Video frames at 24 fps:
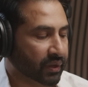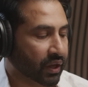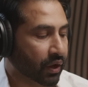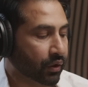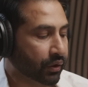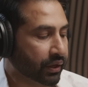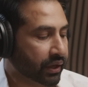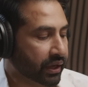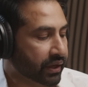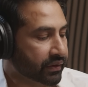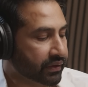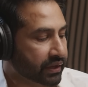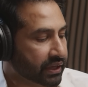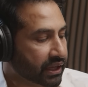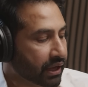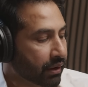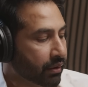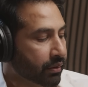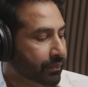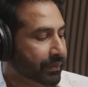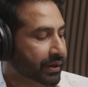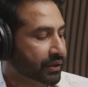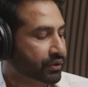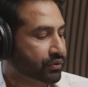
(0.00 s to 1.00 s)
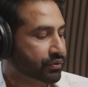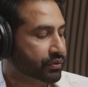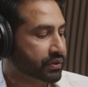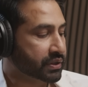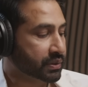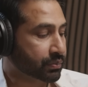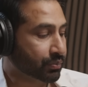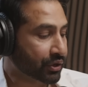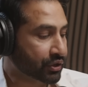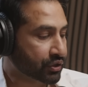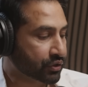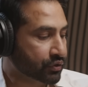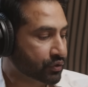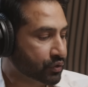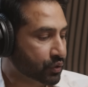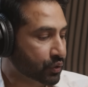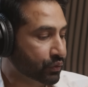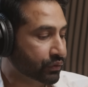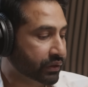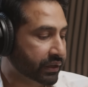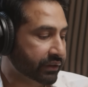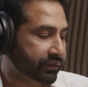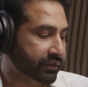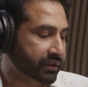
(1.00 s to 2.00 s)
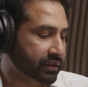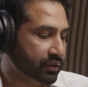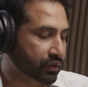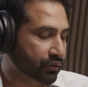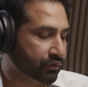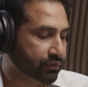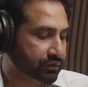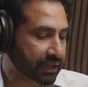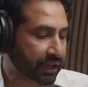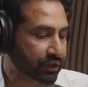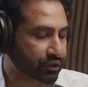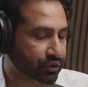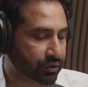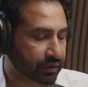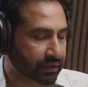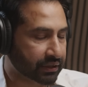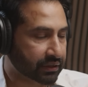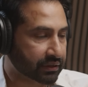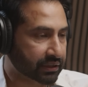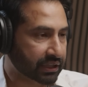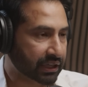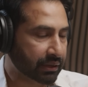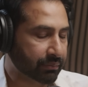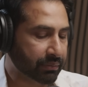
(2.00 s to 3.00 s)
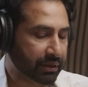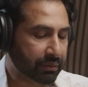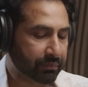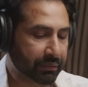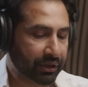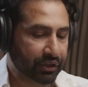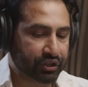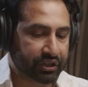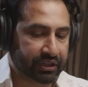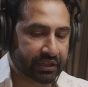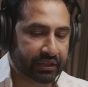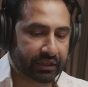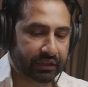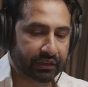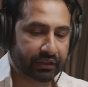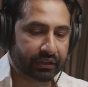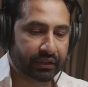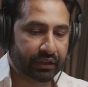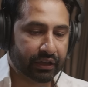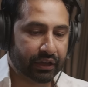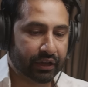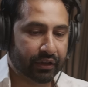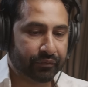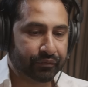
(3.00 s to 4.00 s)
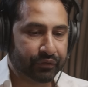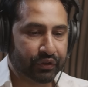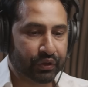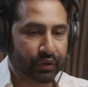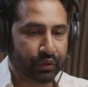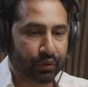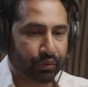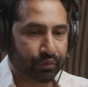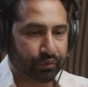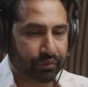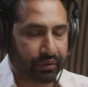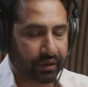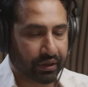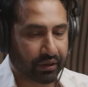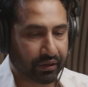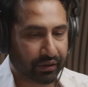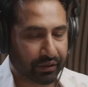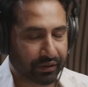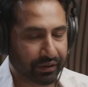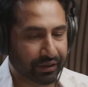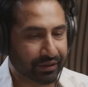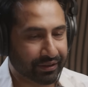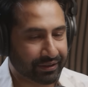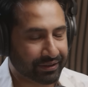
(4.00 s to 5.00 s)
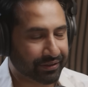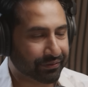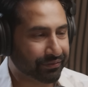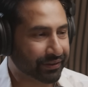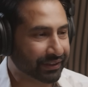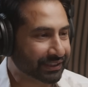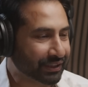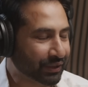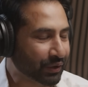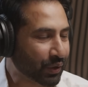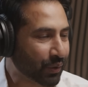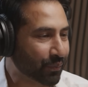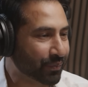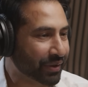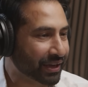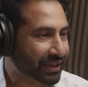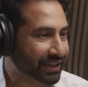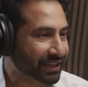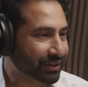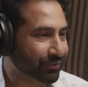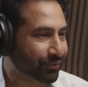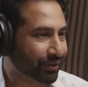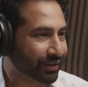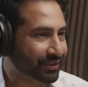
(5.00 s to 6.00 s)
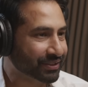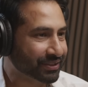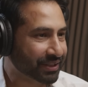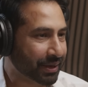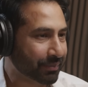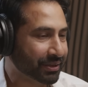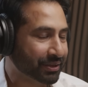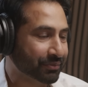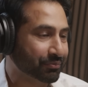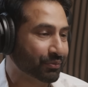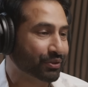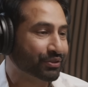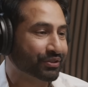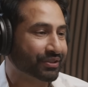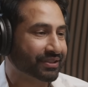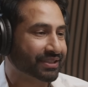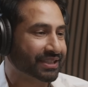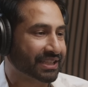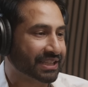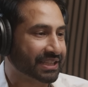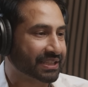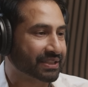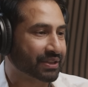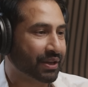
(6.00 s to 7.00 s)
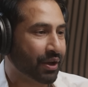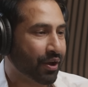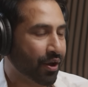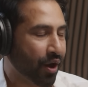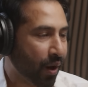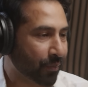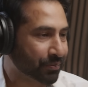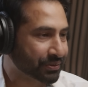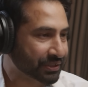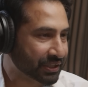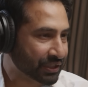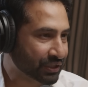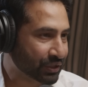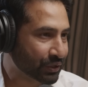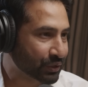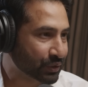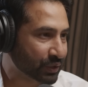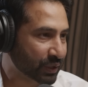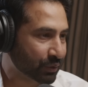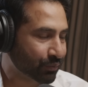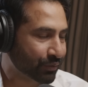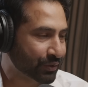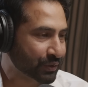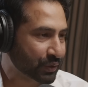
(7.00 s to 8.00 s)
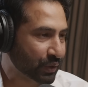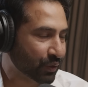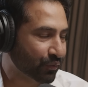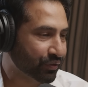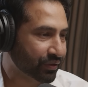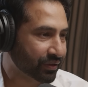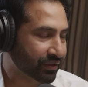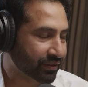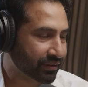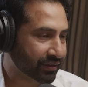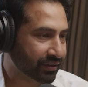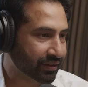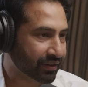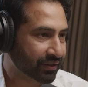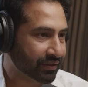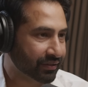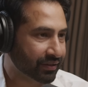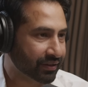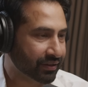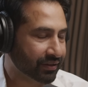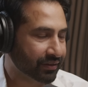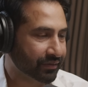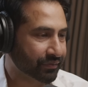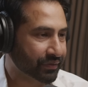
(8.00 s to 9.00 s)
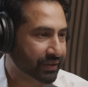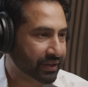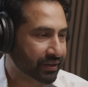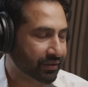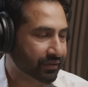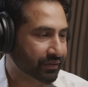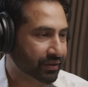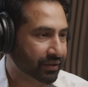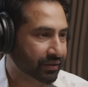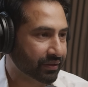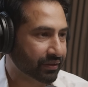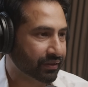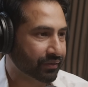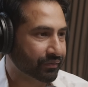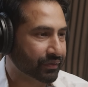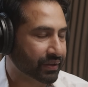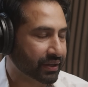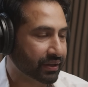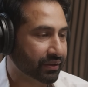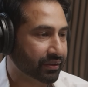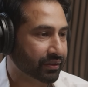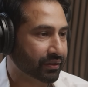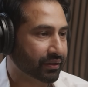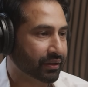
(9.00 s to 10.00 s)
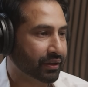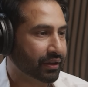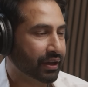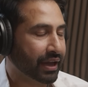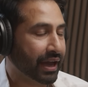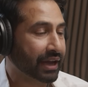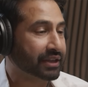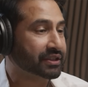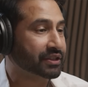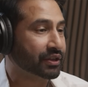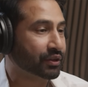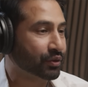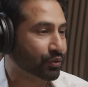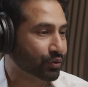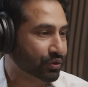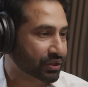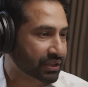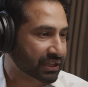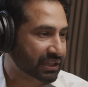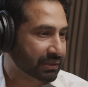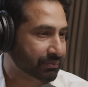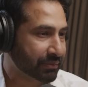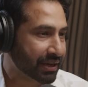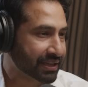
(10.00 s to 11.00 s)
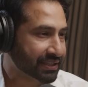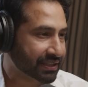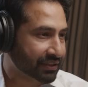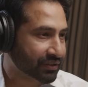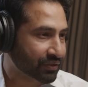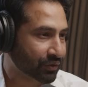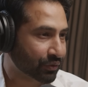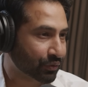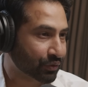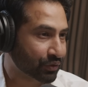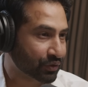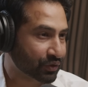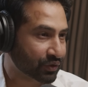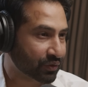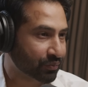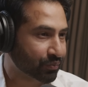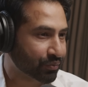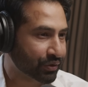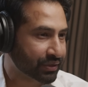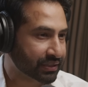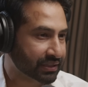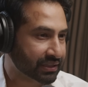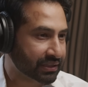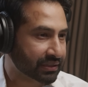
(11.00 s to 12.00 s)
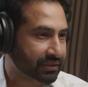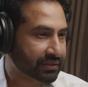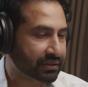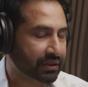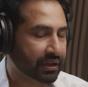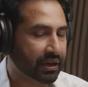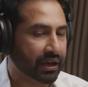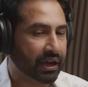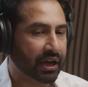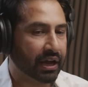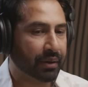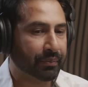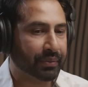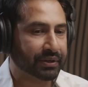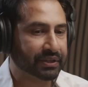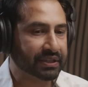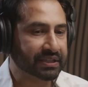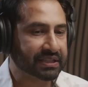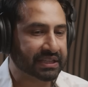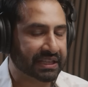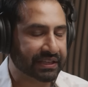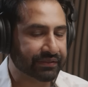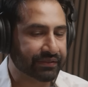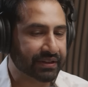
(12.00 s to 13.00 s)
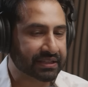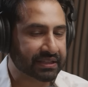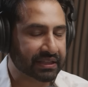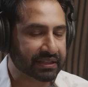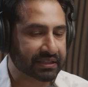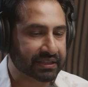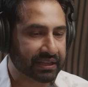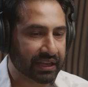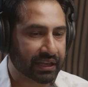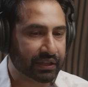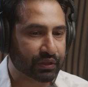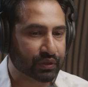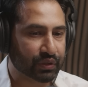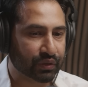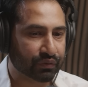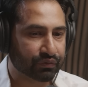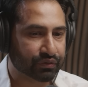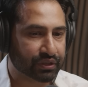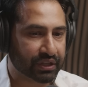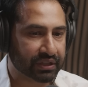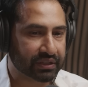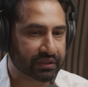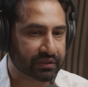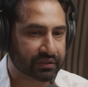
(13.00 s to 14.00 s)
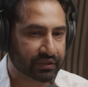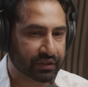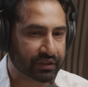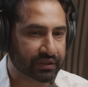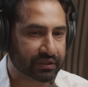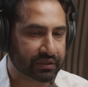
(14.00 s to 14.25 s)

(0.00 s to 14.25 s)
Okay, and then coming back to the suppression, so you've touched on it there by mentioning, the fact that Khomeini Montazeri's opposition to him was over the execution, the mass execution of prisoners. But just give us a sense of just